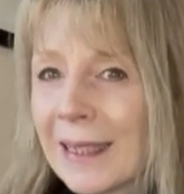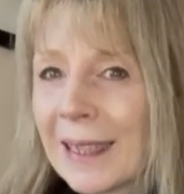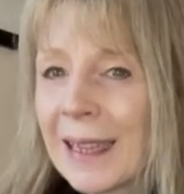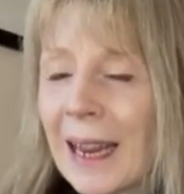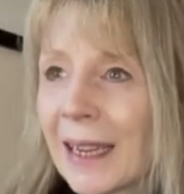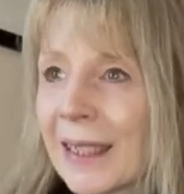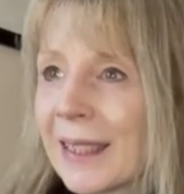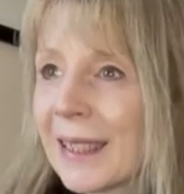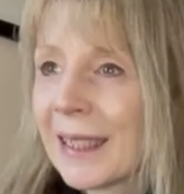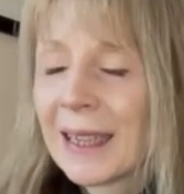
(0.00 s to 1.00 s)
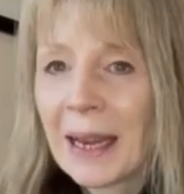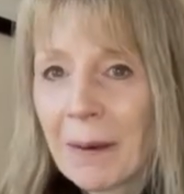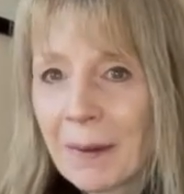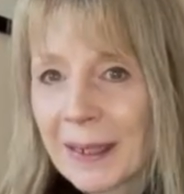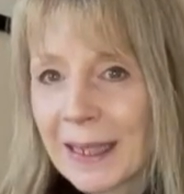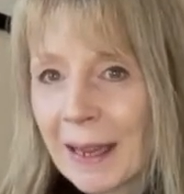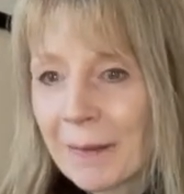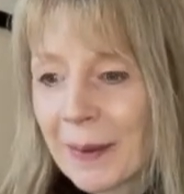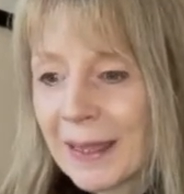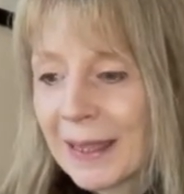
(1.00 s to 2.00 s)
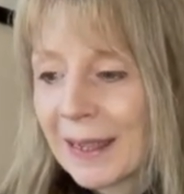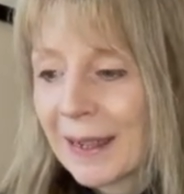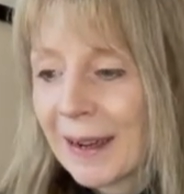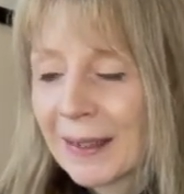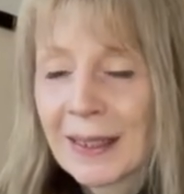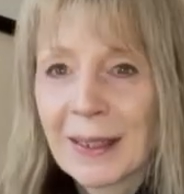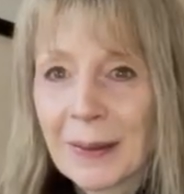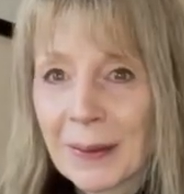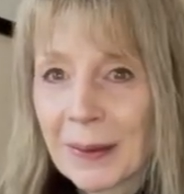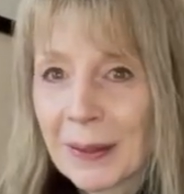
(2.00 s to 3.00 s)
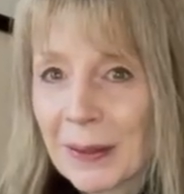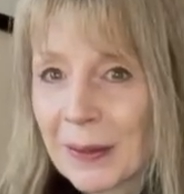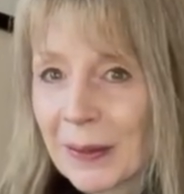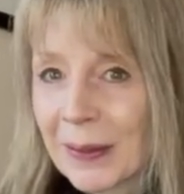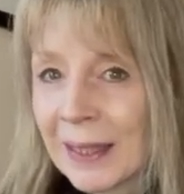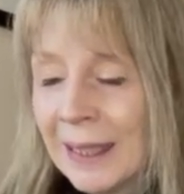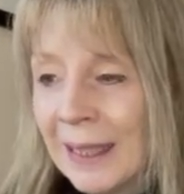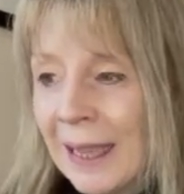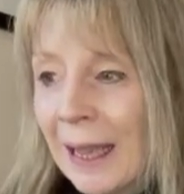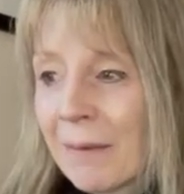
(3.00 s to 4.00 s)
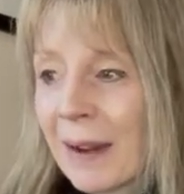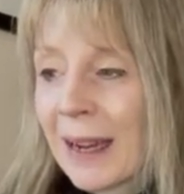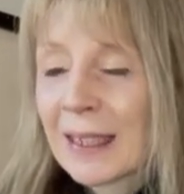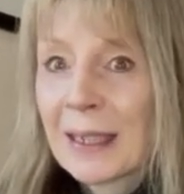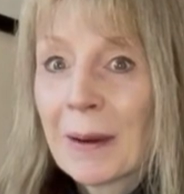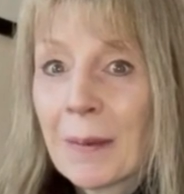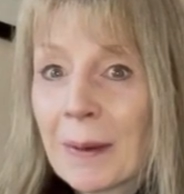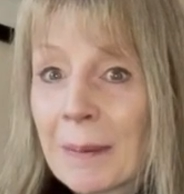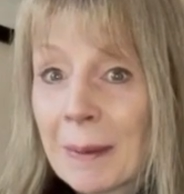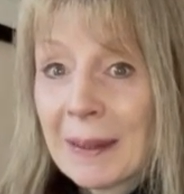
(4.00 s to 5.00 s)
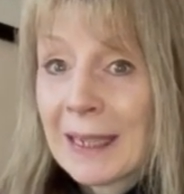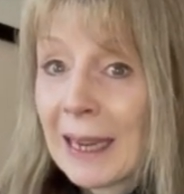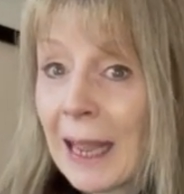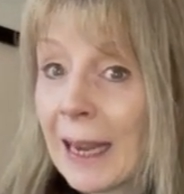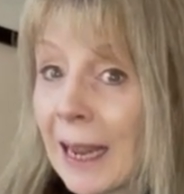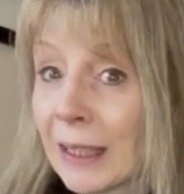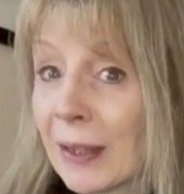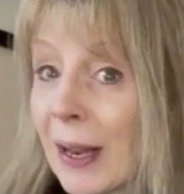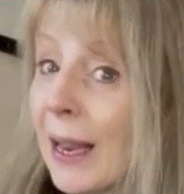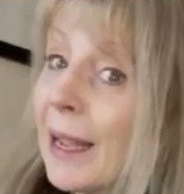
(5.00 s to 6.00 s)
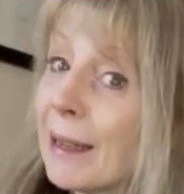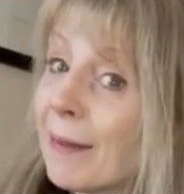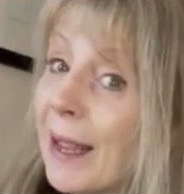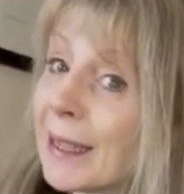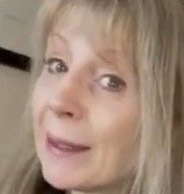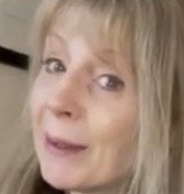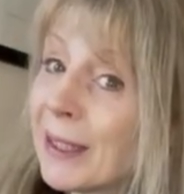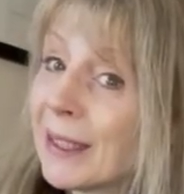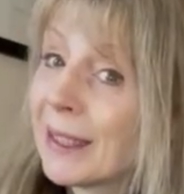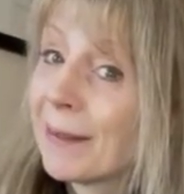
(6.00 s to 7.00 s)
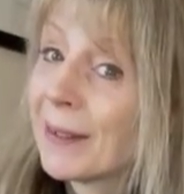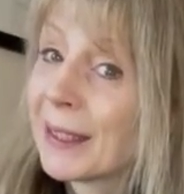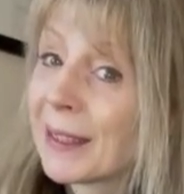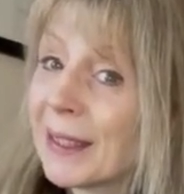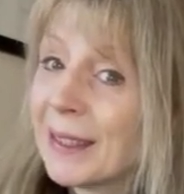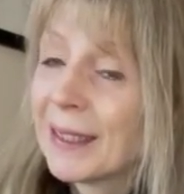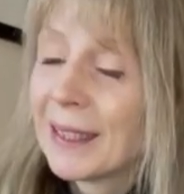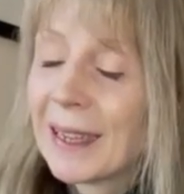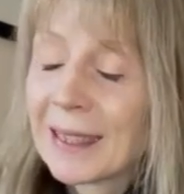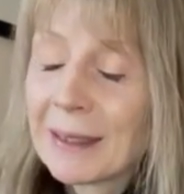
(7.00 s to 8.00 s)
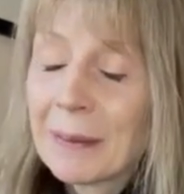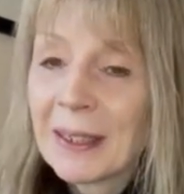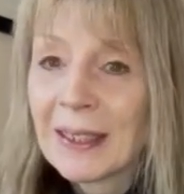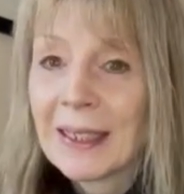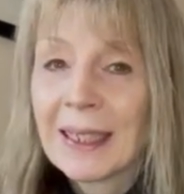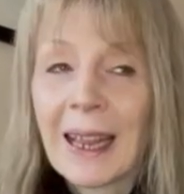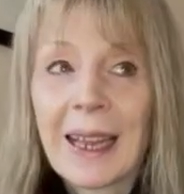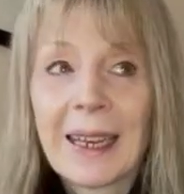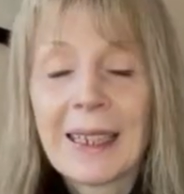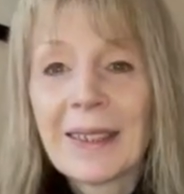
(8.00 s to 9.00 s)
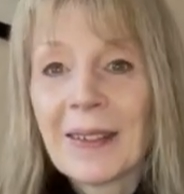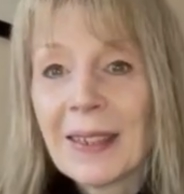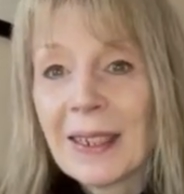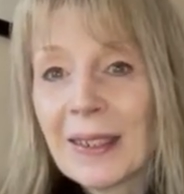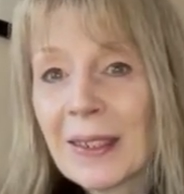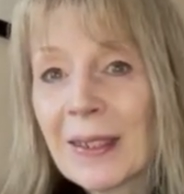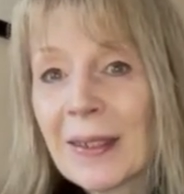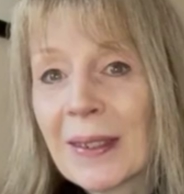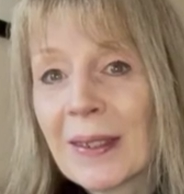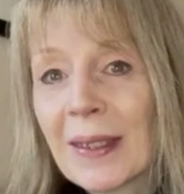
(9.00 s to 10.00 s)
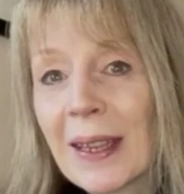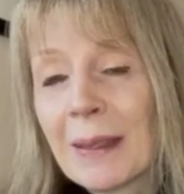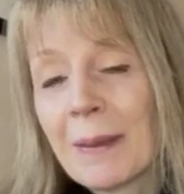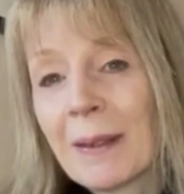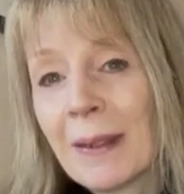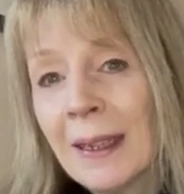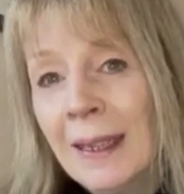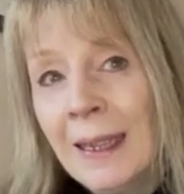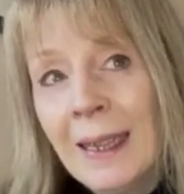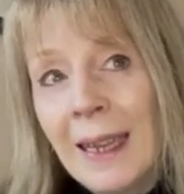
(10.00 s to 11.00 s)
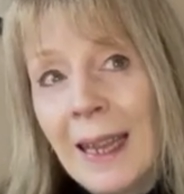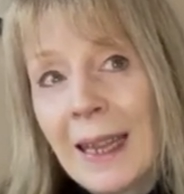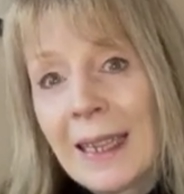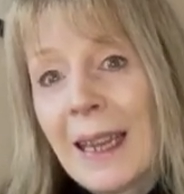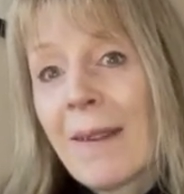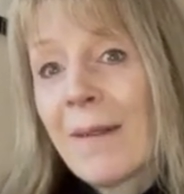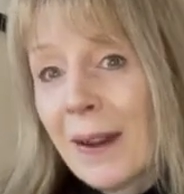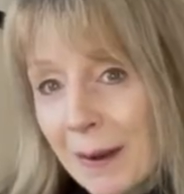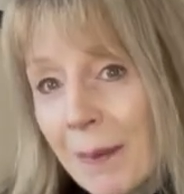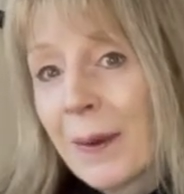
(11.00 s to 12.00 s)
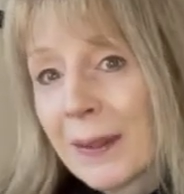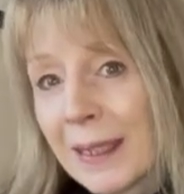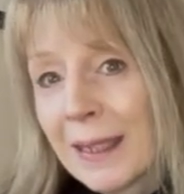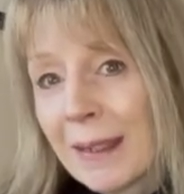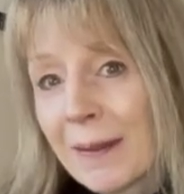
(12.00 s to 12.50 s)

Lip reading: The connections and the networks that I've made there are still going strong. And we're actually hoping maybe to get an actual live exhibition, a physical exhibition later in the year too. So that's been, very positive.